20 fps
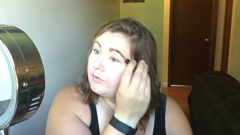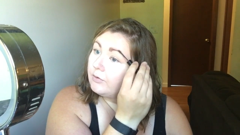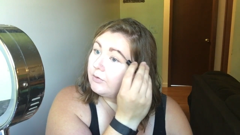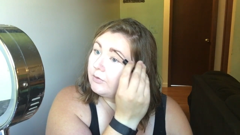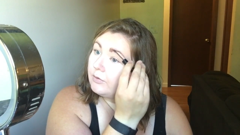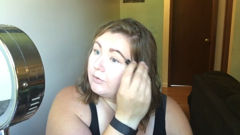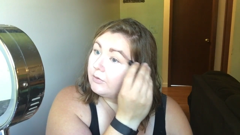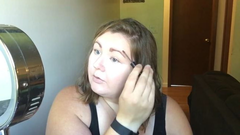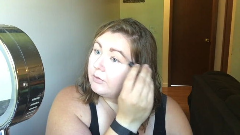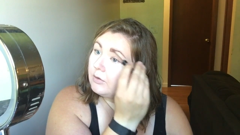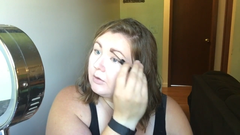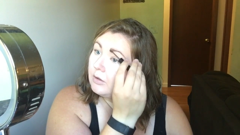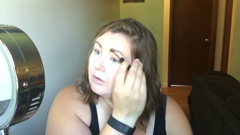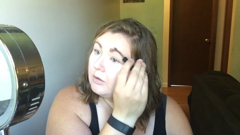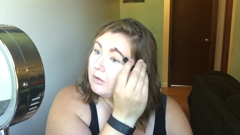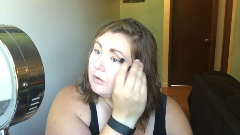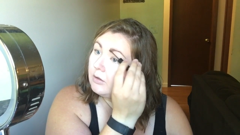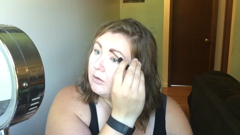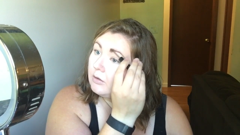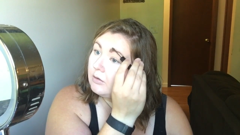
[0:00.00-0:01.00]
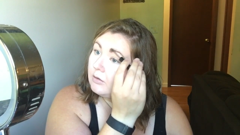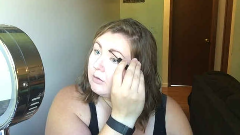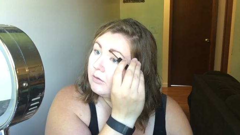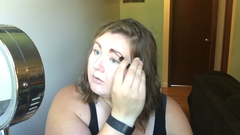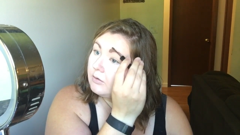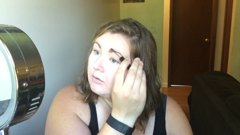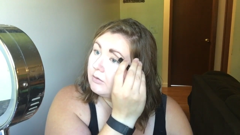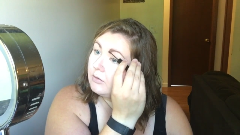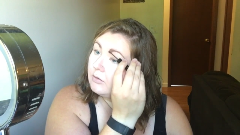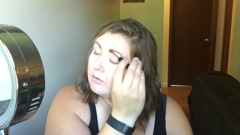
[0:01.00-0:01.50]

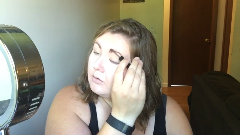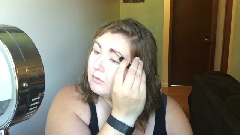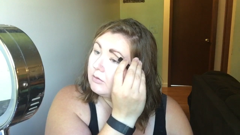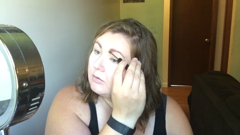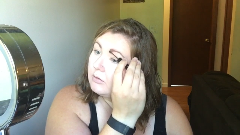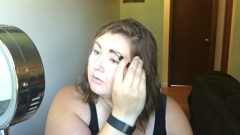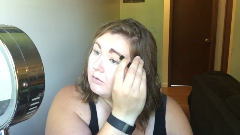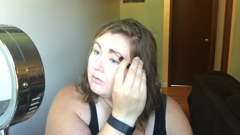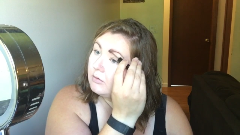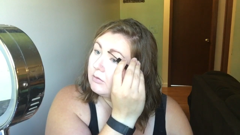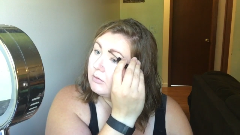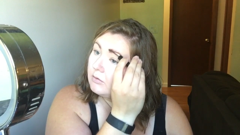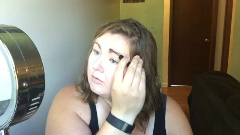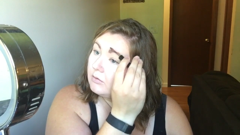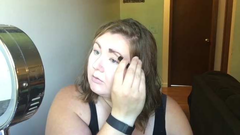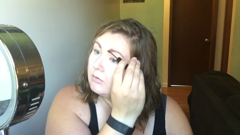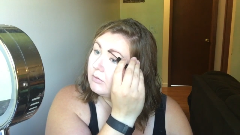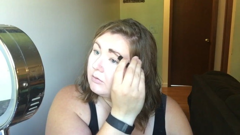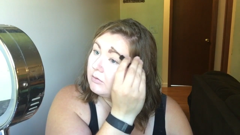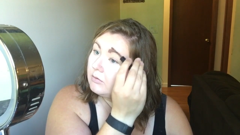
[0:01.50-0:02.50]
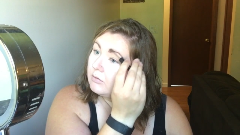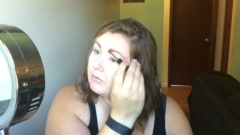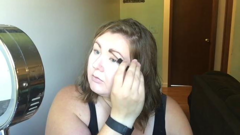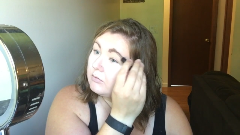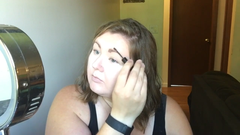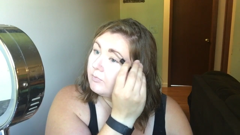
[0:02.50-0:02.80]
Nothing is said.